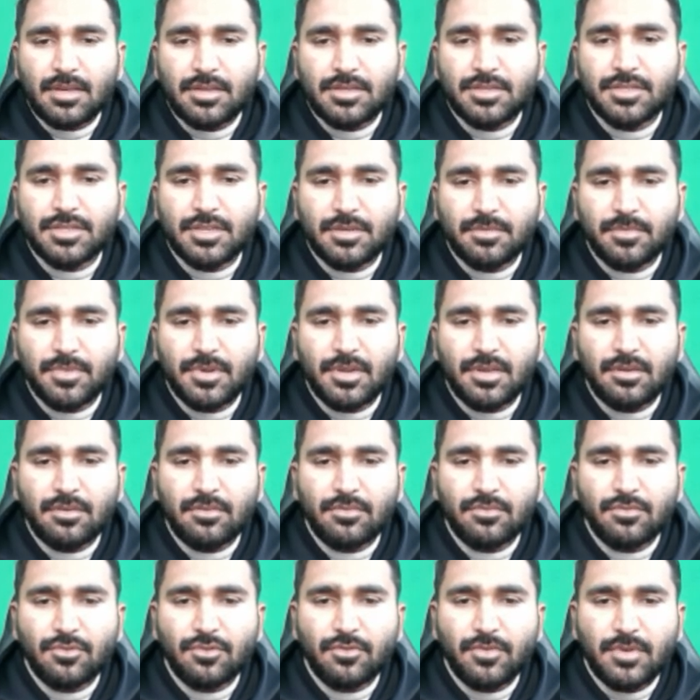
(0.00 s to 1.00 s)

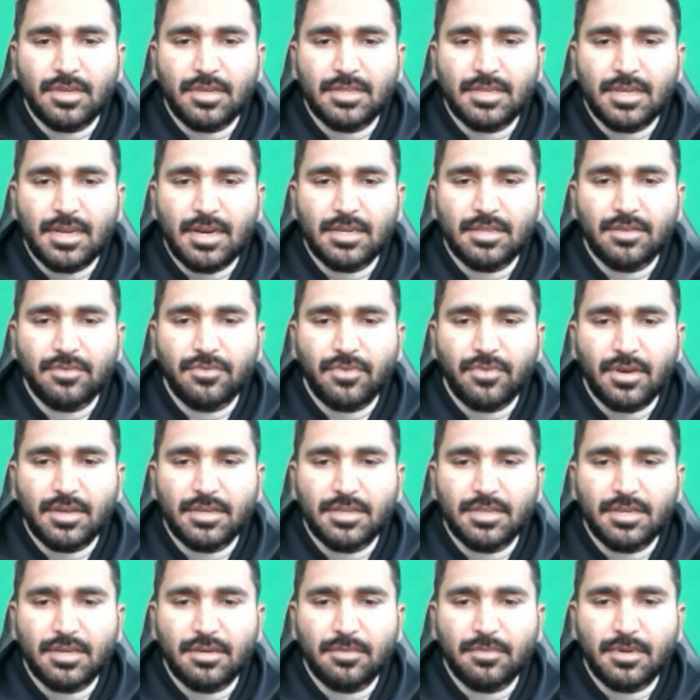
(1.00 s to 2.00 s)
Simply we will select the
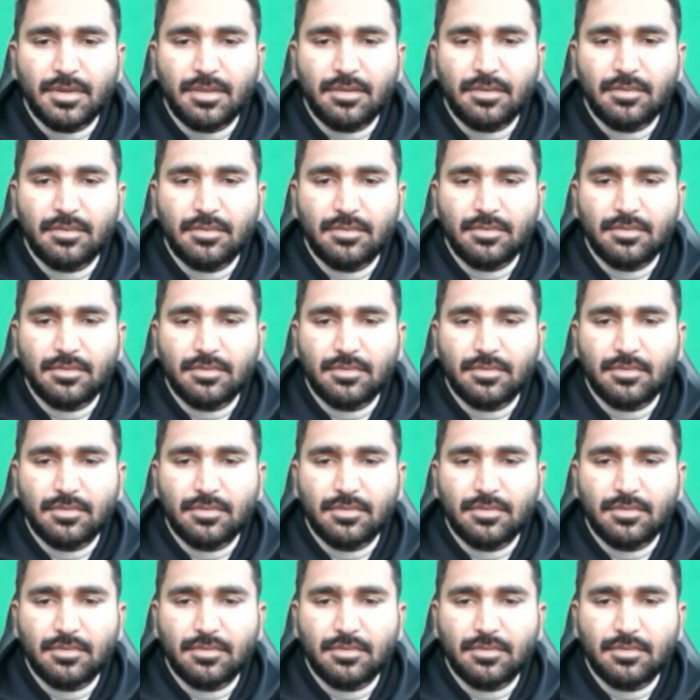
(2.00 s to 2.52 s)
first table.